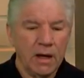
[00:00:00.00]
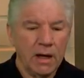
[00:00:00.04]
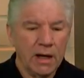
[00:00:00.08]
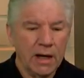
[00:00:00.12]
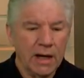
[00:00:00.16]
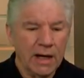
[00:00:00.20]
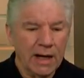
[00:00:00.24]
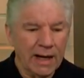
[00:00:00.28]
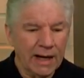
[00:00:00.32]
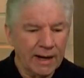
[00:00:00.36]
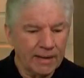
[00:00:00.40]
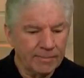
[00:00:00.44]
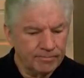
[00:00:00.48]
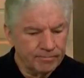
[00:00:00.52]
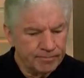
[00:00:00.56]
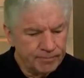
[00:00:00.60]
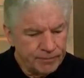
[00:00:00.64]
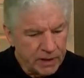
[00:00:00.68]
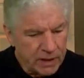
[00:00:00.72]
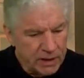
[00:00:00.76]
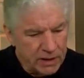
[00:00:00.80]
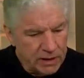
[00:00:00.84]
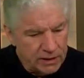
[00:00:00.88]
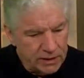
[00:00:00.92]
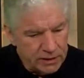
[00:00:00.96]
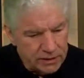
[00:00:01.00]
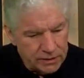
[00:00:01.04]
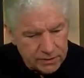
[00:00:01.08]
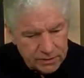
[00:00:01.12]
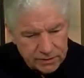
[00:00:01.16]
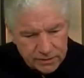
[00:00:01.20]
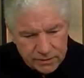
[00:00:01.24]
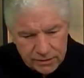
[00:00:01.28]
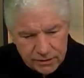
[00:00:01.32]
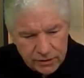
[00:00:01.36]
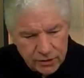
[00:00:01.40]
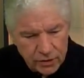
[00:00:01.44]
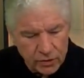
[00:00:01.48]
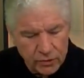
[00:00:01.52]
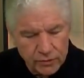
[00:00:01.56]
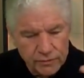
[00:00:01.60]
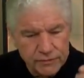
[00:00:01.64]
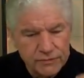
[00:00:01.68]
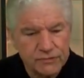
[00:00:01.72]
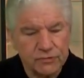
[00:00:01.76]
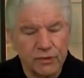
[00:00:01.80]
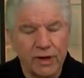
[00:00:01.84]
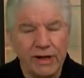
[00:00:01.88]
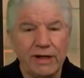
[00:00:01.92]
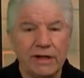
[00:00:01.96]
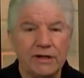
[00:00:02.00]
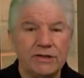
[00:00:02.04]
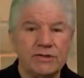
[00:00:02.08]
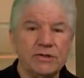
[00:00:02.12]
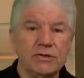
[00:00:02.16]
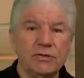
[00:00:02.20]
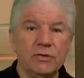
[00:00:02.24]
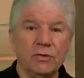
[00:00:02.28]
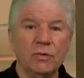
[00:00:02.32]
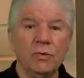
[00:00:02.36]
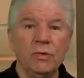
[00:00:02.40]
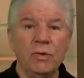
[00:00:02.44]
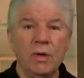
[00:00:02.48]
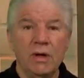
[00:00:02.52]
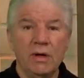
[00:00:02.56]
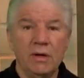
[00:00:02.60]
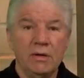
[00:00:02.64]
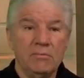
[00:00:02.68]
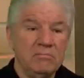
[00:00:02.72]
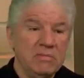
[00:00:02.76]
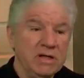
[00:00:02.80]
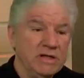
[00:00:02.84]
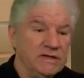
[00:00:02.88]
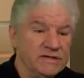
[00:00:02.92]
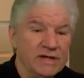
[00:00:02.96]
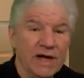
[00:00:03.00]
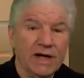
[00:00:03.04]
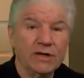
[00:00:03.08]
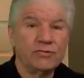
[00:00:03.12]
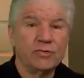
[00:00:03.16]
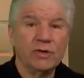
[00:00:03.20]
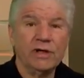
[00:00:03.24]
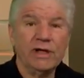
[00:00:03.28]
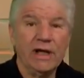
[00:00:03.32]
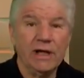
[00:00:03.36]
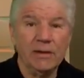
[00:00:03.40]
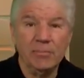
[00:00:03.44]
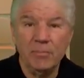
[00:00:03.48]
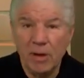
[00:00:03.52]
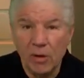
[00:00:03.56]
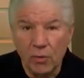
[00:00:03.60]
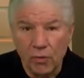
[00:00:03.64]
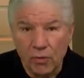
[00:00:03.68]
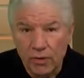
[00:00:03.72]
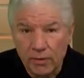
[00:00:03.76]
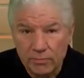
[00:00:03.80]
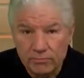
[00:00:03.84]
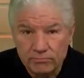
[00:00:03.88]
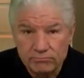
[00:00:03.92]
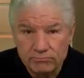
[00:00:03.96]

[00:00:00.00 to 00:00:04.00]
Um, you know, strike two, he's not drinking milk.